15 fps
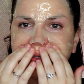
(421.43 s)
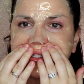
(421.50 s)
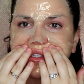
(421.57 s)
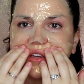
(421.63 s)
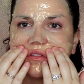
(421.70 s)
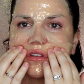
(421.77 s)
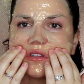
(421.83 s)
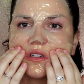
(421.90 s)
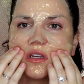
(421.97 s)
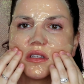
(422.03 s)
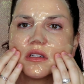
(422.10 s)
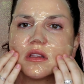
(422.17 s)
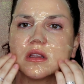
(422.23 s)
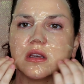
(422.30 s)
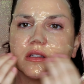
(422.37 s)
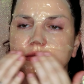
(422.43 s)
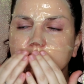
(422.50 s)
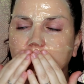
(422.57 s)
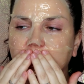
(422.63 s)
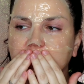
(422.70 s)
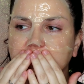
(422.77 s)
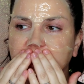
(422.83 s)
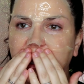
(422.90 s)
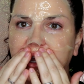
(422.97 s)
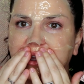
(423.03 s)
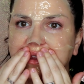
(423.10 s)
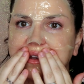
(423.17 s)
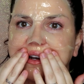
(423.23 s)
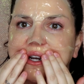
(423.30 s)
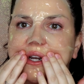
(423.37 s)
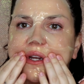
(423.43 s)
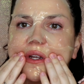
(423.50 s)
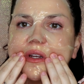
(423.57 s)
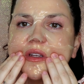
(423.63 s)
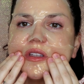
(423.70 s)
and we see if this does anything spectacular?